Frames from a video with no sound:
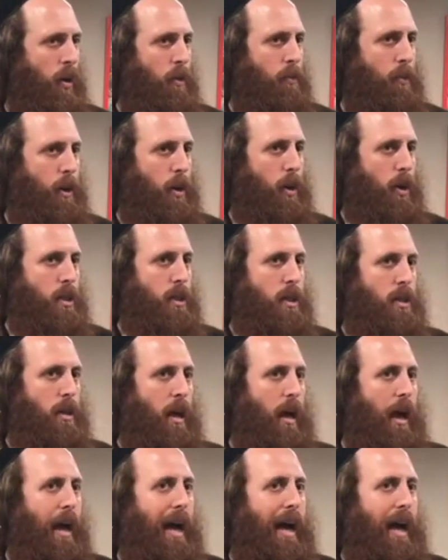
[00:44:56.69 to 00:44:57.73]
because
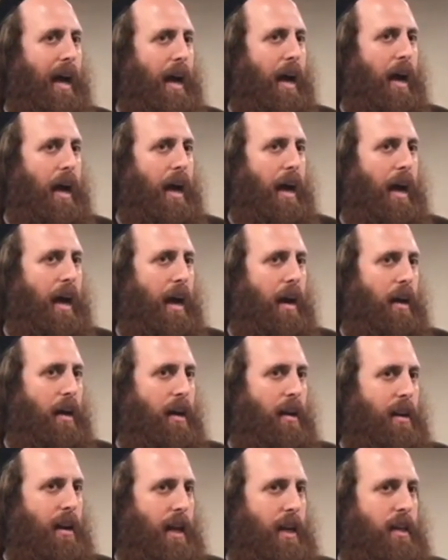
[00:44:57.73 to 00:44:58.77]

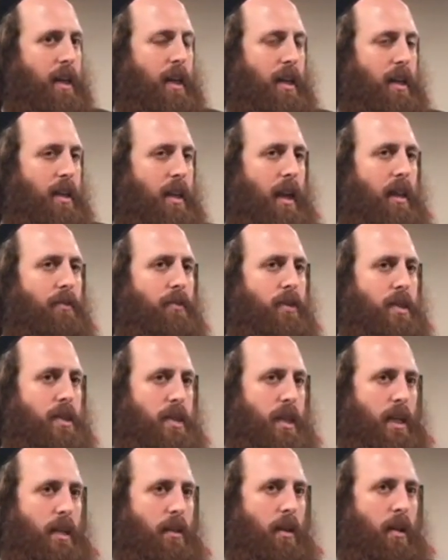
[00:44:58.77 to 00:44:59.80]
like King David
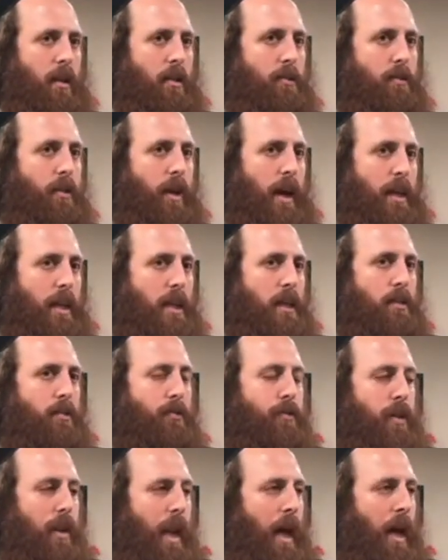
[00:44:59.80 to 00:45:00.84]
said, Va'ani
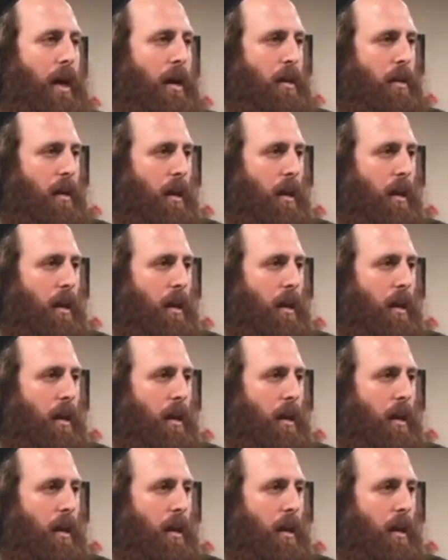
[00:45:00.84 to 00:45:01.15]
tefillah,